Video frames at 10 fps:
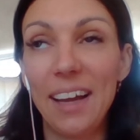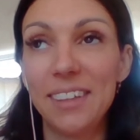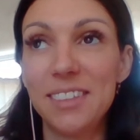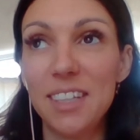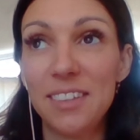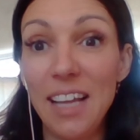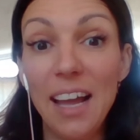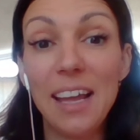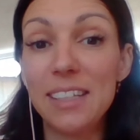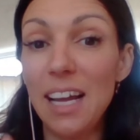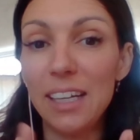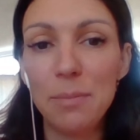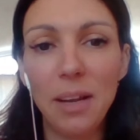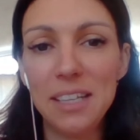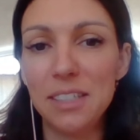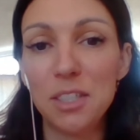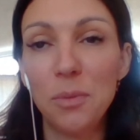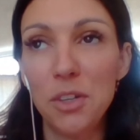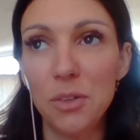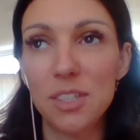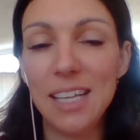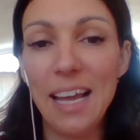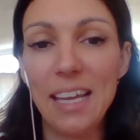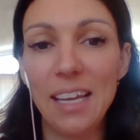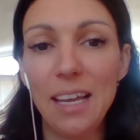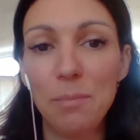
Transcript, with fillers: and that exactly plays into what you're saying